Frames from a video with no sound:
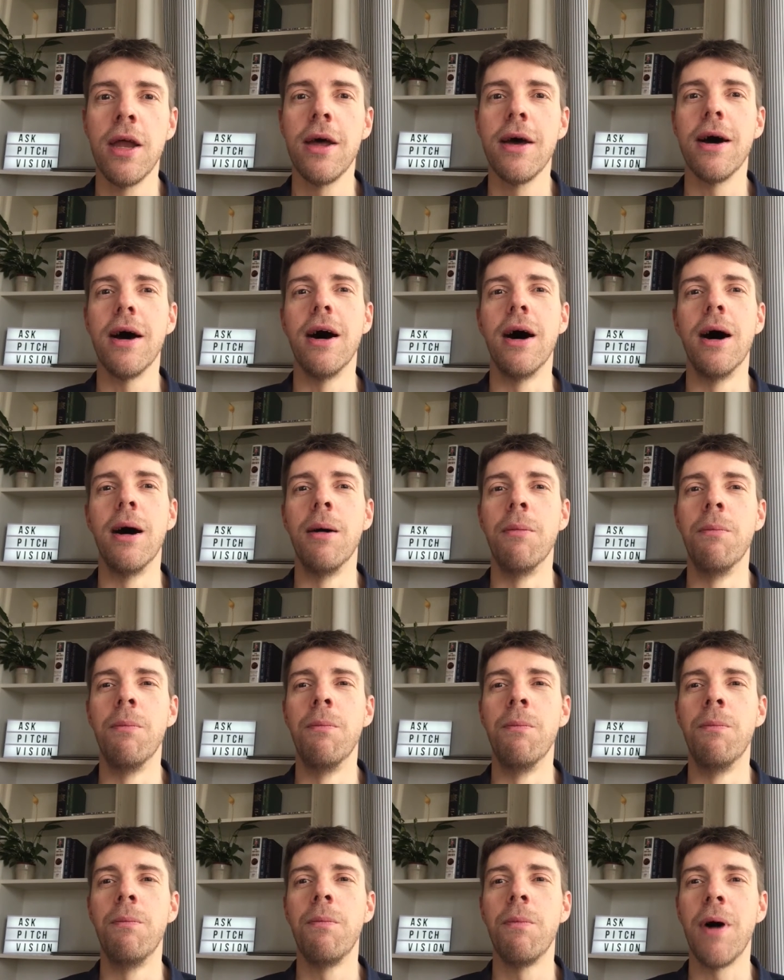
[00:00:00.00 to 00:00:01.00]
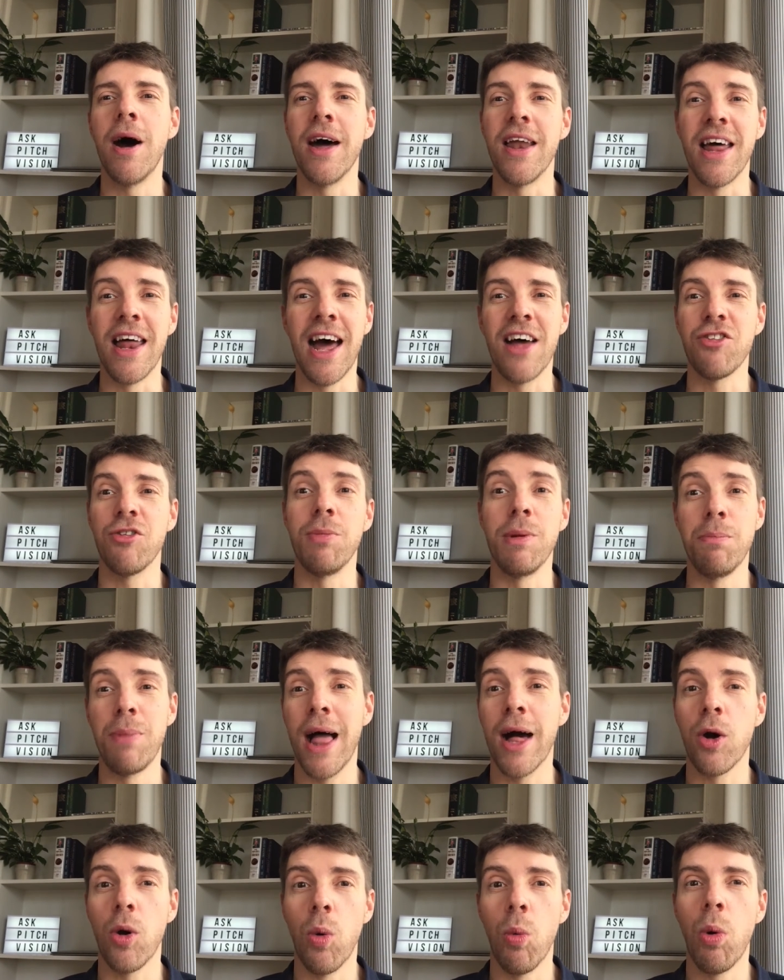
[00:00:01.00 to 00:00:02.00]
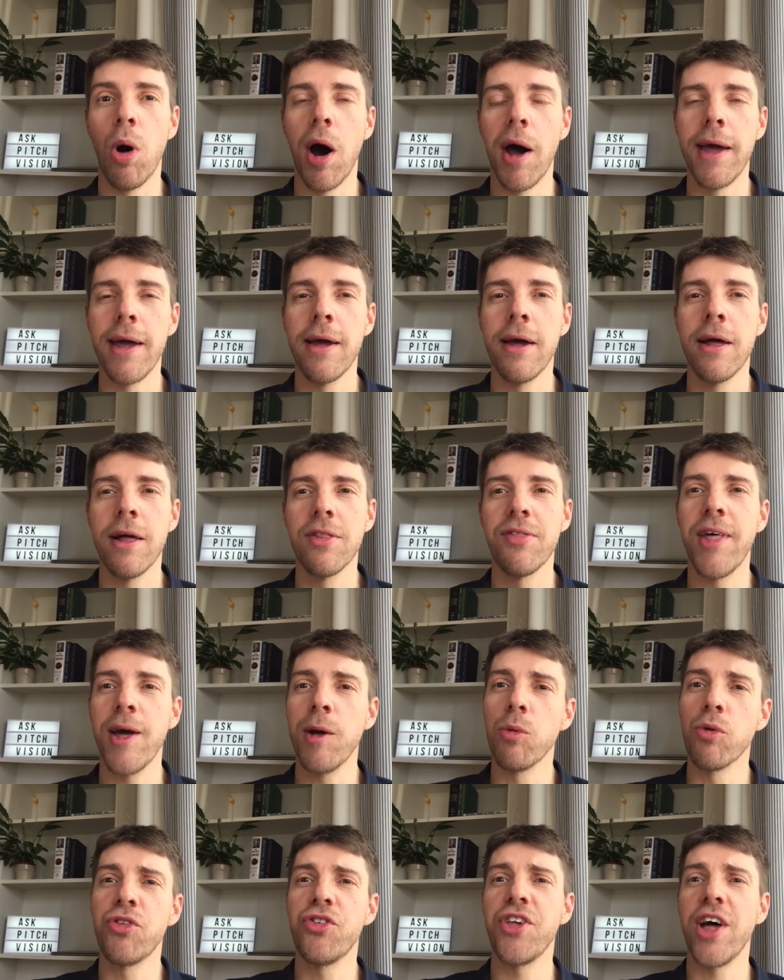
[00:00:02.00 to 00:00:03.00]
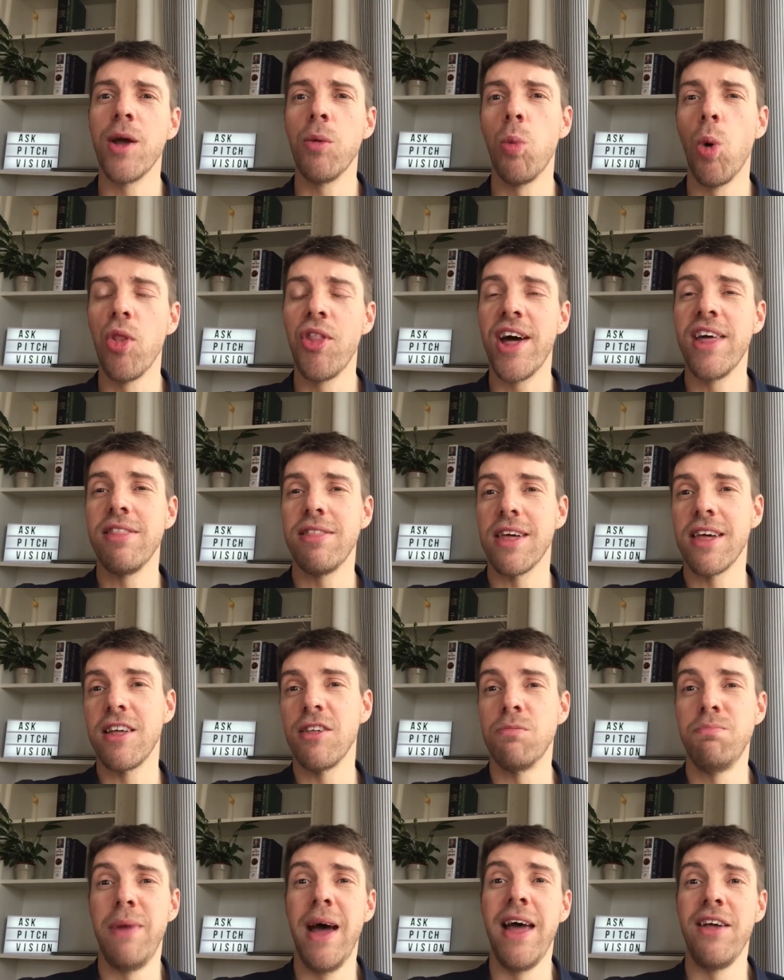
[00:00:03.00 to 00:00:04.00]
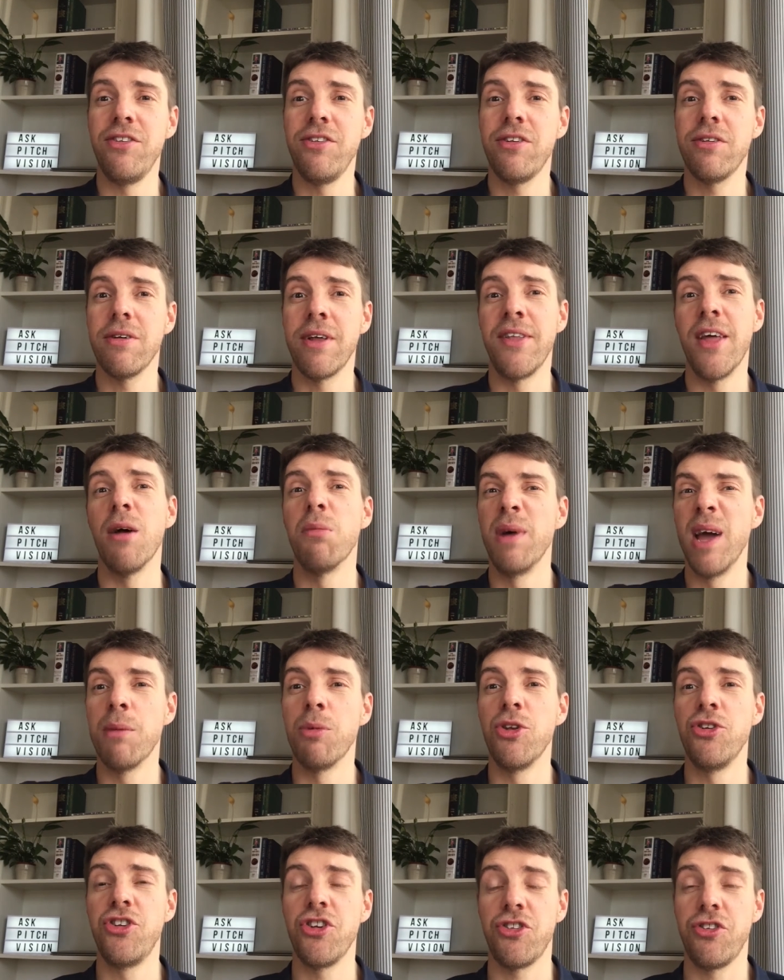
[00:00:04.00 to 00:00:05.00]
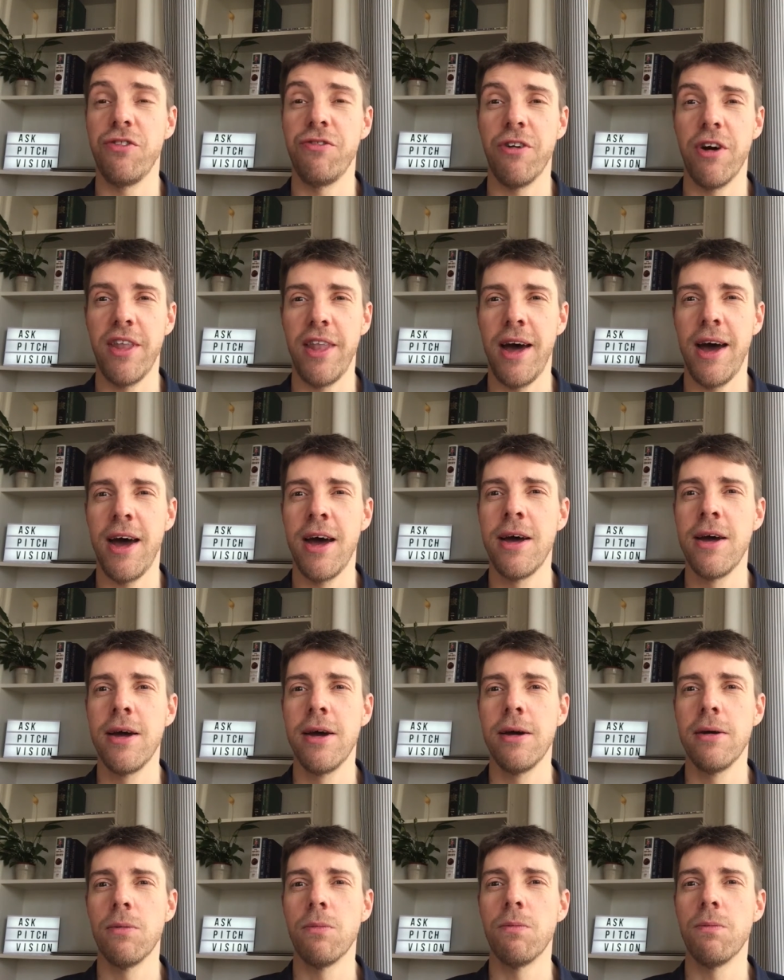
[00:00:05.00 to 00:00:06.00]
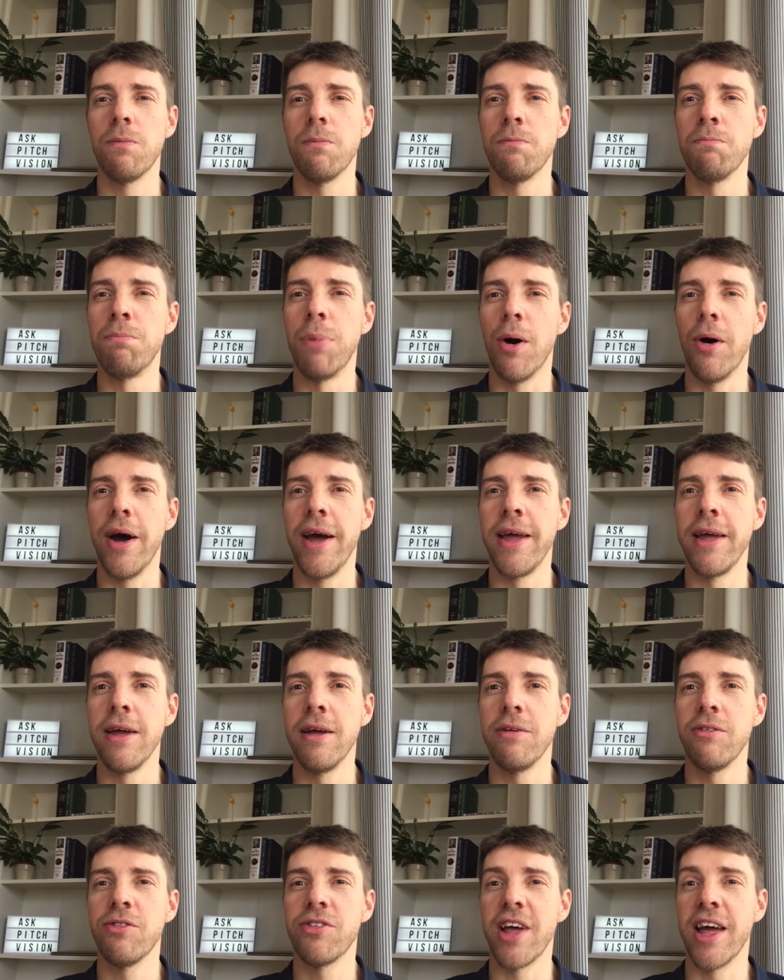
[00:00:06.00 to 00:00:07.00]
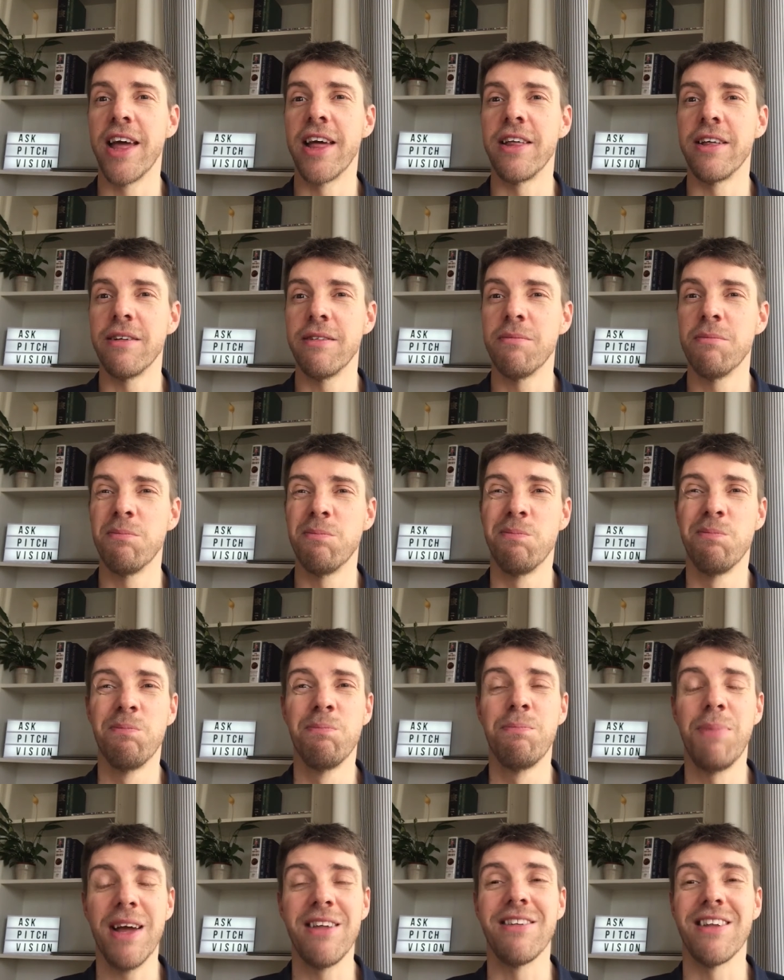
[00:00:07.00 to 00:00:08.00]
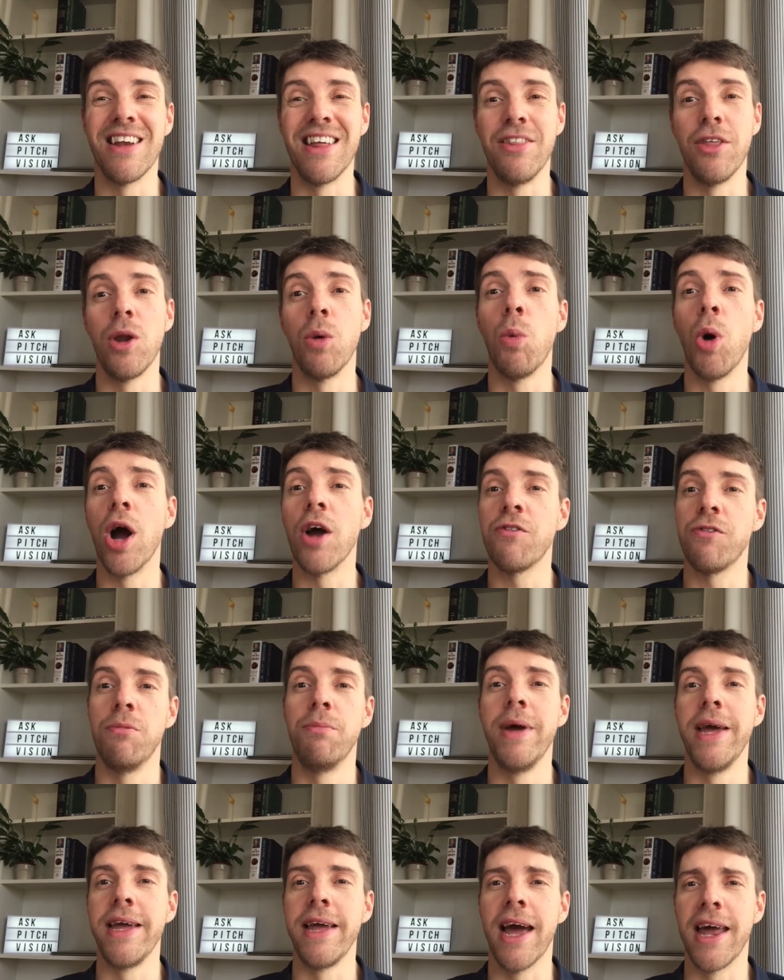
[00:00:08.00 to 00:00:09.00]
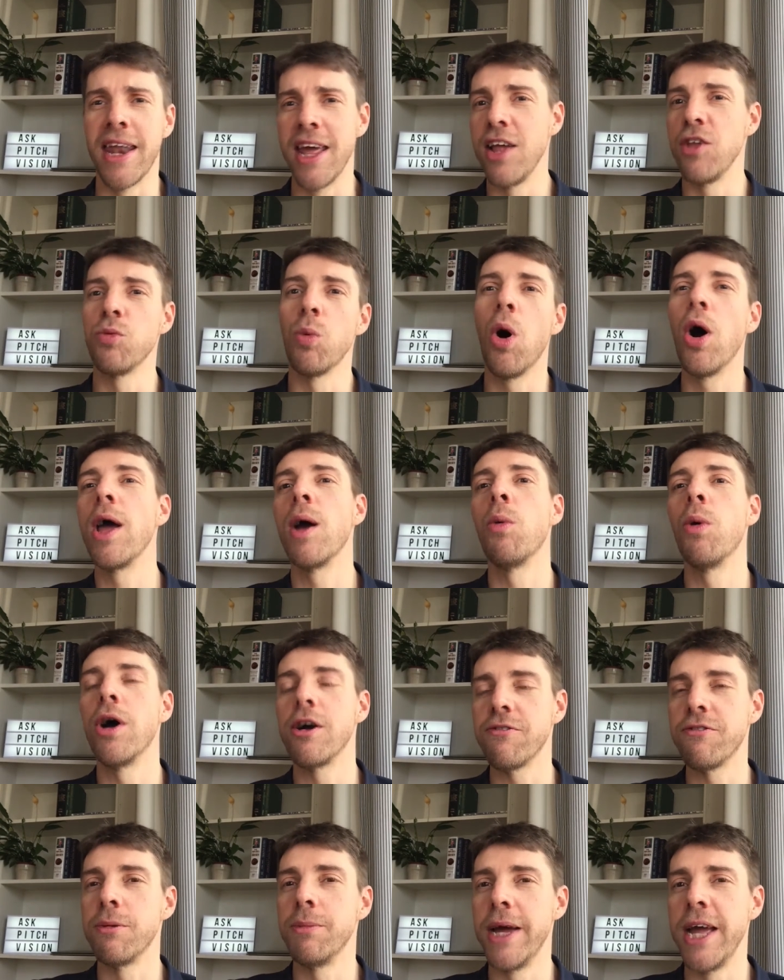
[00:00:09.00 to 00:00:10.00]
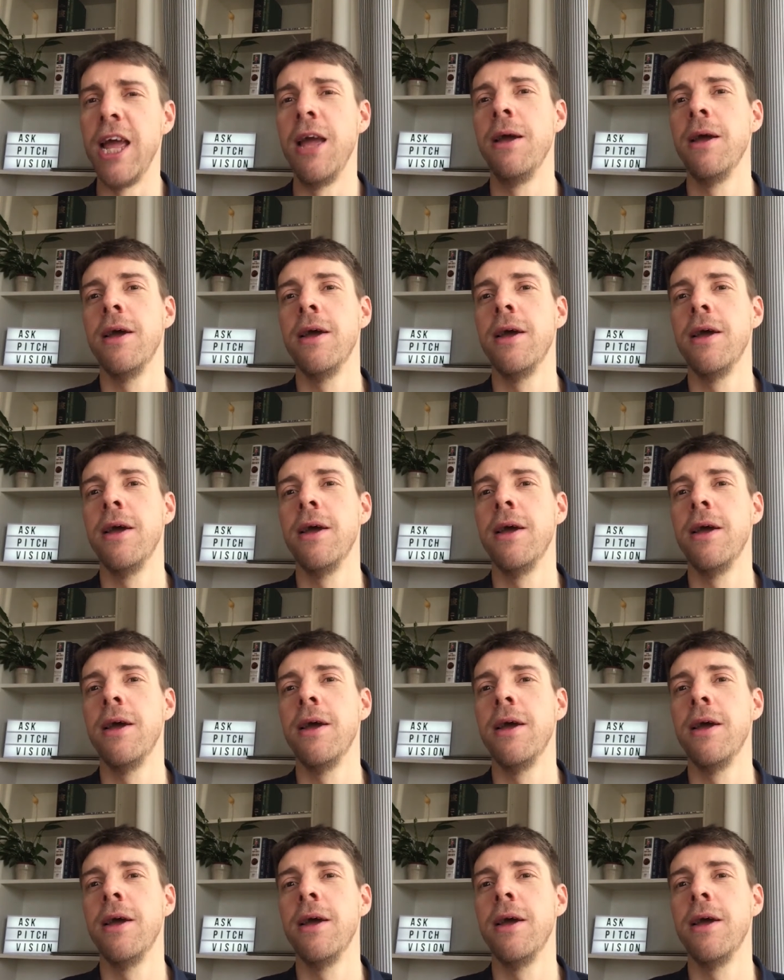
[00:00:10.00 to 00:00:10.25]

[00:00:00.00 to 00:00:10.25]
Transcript: and it has to be black or white, they will say what they think is best. And they'll be able to justify that by saying, basically, that it worked for me, and here's why it worked for me.